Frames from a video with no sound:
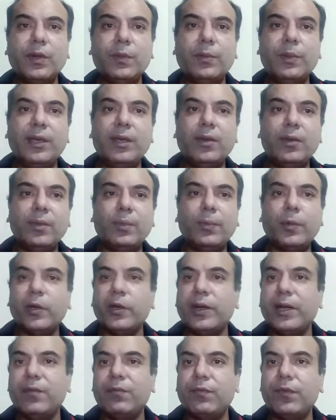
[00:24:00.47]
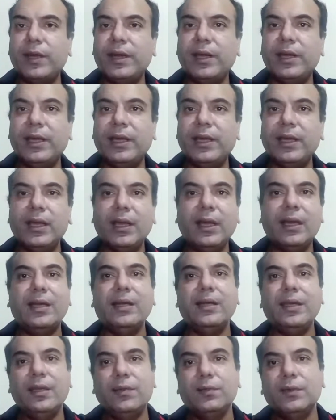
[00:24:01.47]
would be your pocket friendly.
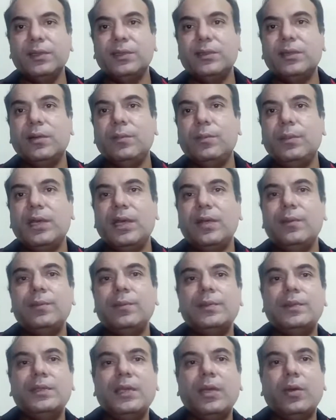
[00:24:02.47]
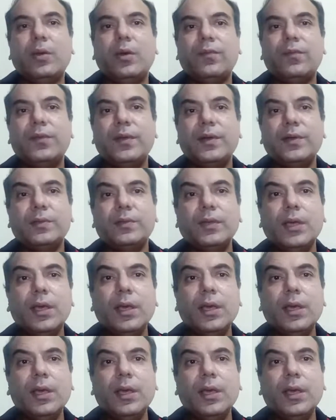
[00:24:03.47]
And even sometimes they offer